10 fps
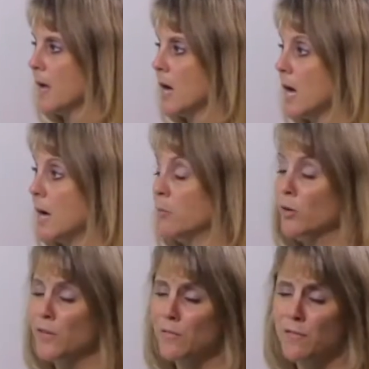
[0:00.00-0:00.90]
Or
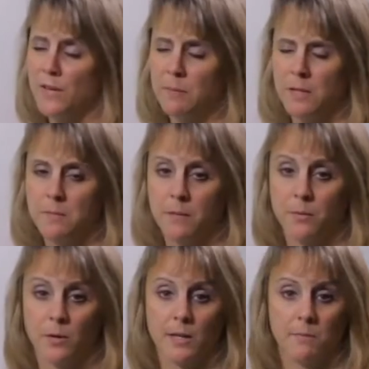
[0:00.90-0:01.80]
if you have a family
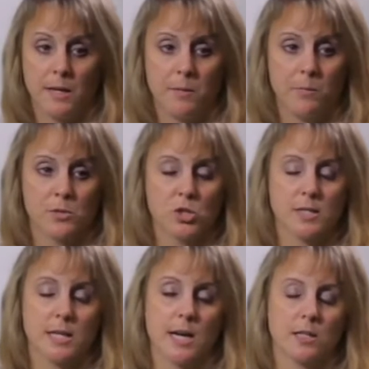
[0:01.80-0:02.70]
member that maybe was just
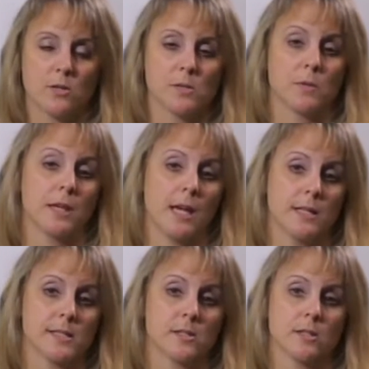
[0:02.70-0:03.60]
diagnosed with
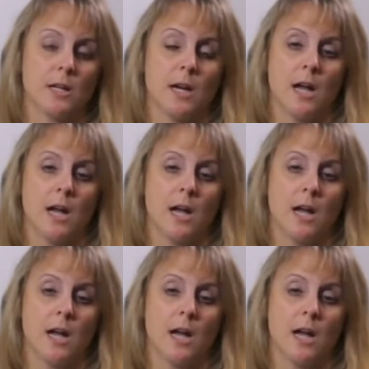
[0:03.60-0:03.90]
cancer